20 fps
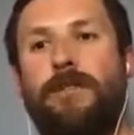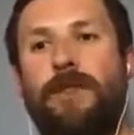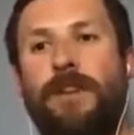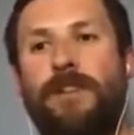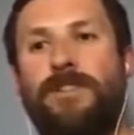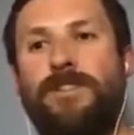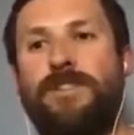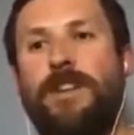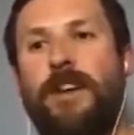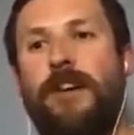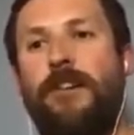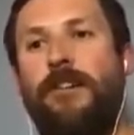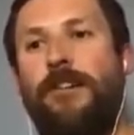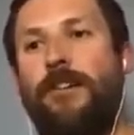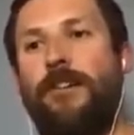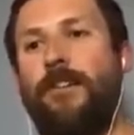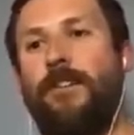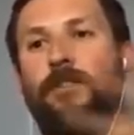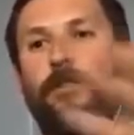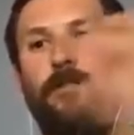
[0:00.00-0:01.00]

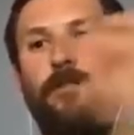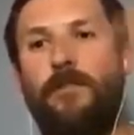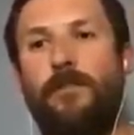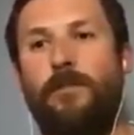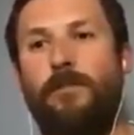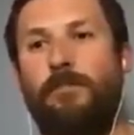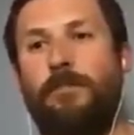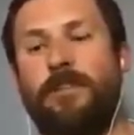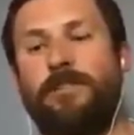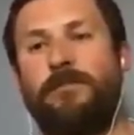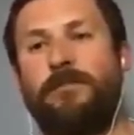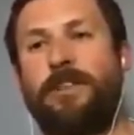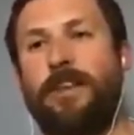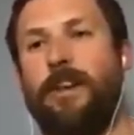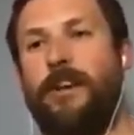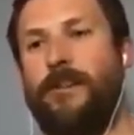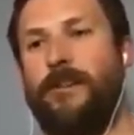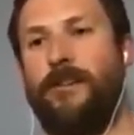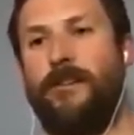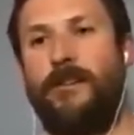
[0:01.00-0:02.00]
vegetarian or
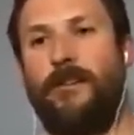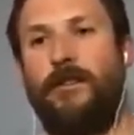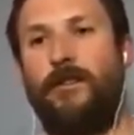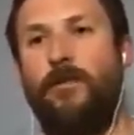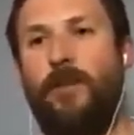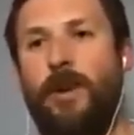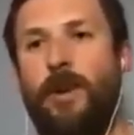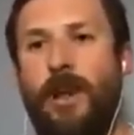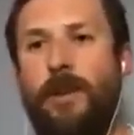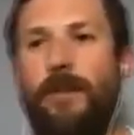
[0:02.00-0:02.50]
Presbyterian or whatever,